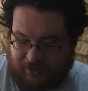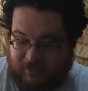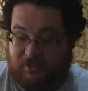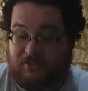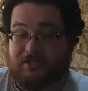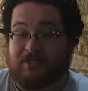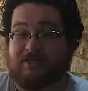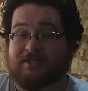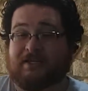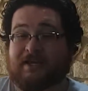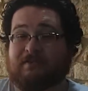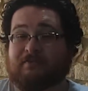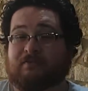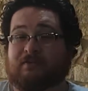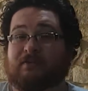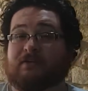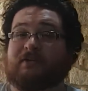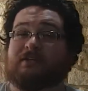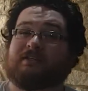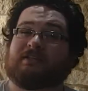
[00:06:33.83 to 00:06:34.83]
So let's have a
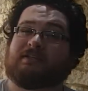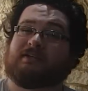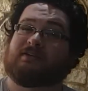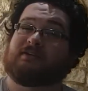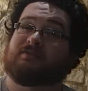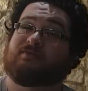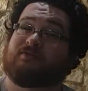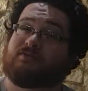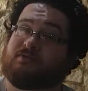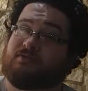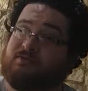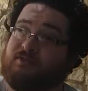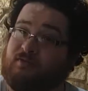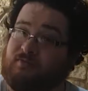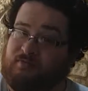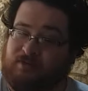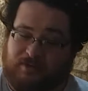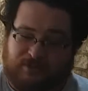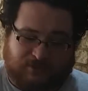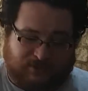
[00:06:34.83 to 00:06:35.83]
look at the artificial
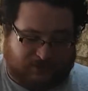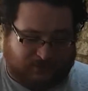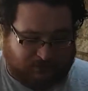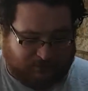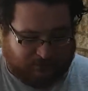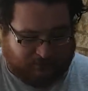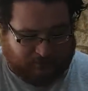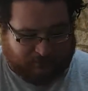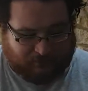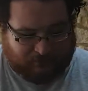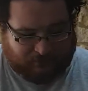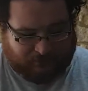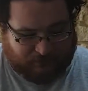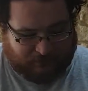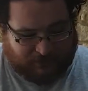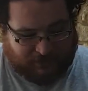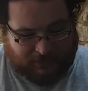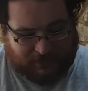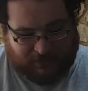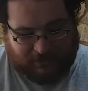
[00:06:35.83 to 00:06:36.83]
thumb raisers
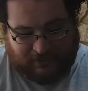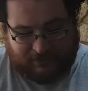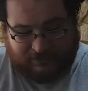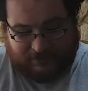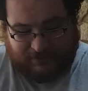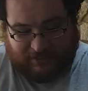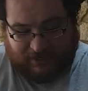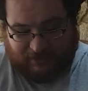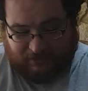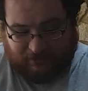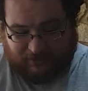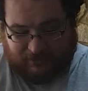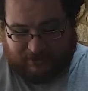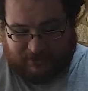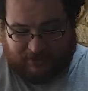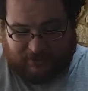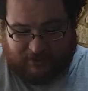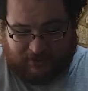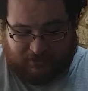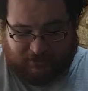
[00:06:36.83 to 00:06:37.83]
and see how easy
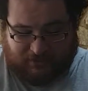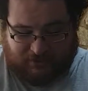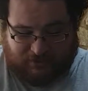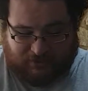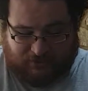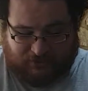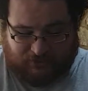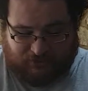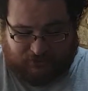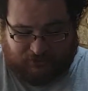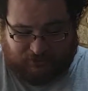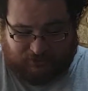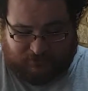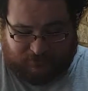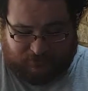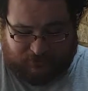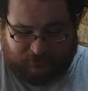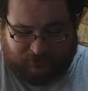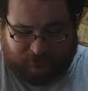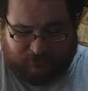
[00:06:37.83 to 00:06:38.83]
they are to
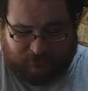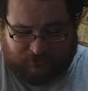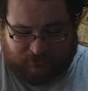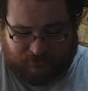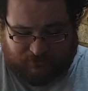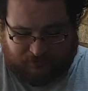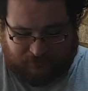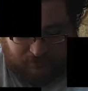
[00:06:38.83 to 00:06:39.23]
use.